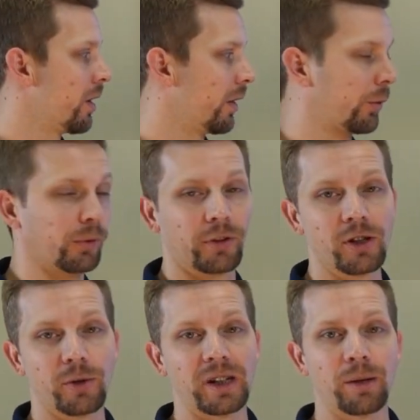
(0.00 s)
This will
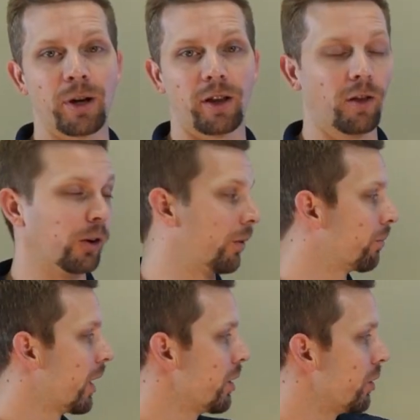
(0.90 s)
send you an email alert.
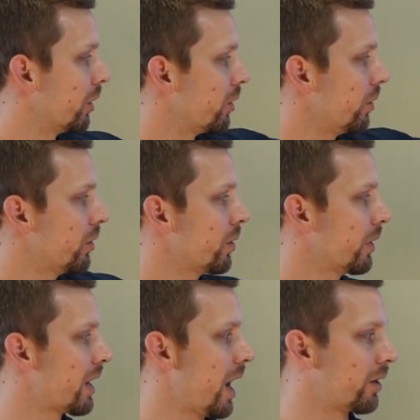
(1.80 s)
You can choose to
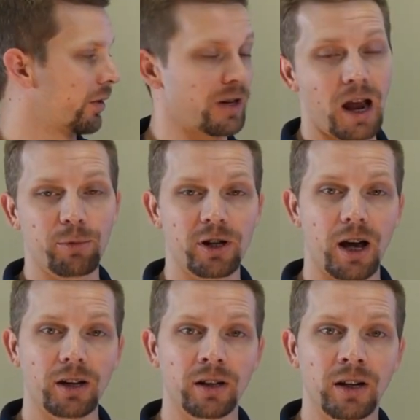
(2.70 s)
attach a snapshot